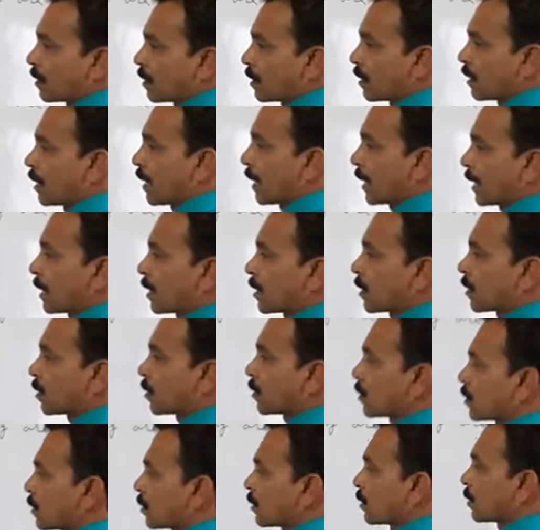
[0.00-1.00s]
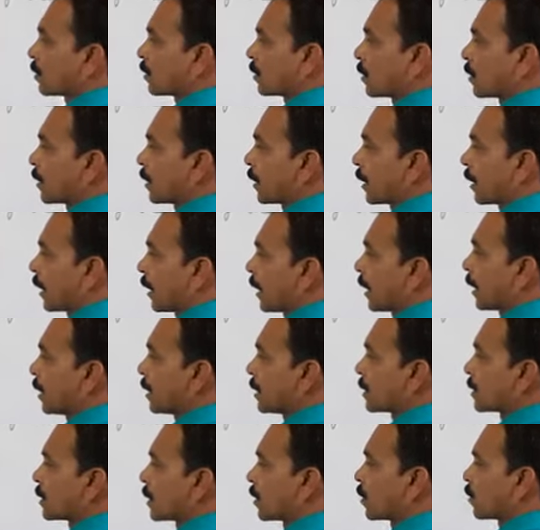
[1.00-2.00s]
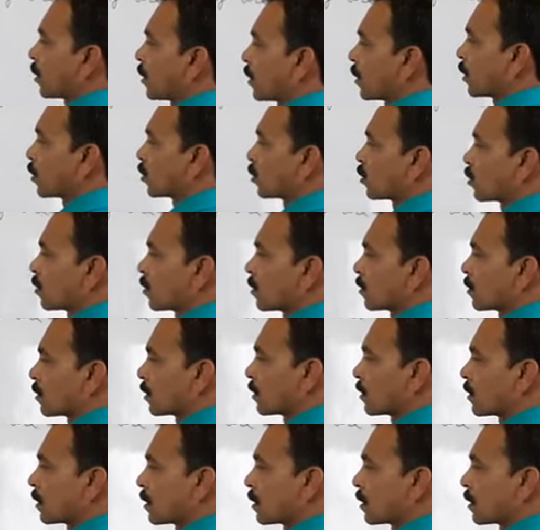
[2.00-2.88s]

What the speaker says: Let A is equal to